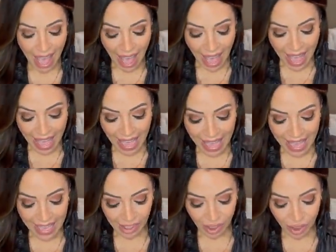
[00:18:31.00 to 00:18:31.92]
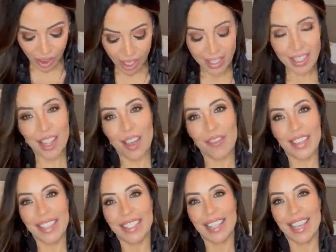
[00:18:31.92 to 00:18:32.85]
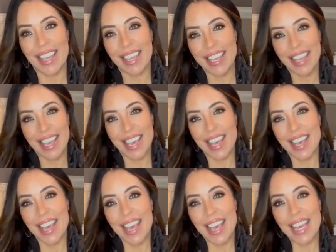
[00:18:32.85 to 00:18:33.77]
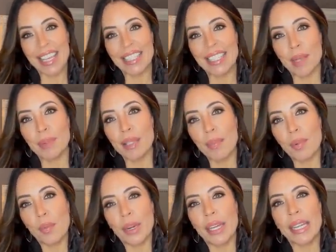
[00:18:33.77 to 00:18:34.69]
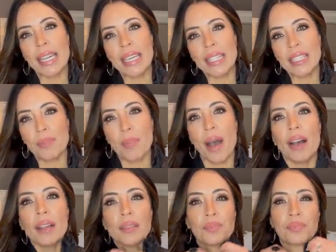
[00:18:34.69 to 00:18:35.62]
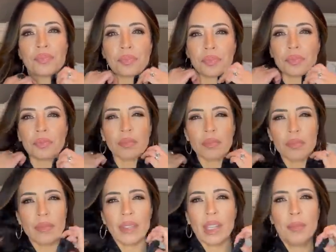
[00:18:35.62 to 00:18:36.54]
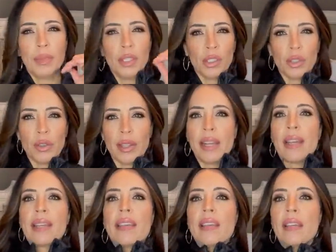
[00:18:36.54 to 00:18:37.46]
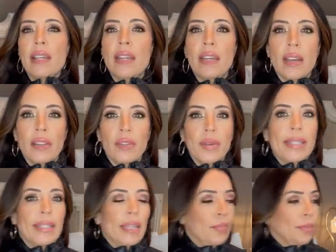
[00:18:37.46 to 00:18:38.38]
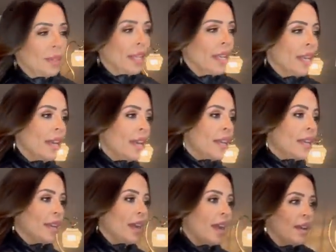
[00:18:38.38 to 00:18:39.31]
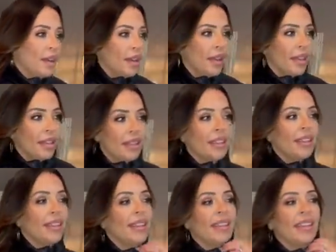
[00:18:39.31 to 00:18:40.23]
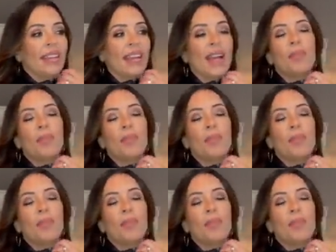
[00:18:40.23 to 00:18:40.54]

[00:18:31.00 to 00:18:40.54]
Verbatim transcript: I just love this thing. It zips up. I'm wearing it in a small. I'm gonna show you that I can get it all the way zipped. Uh, I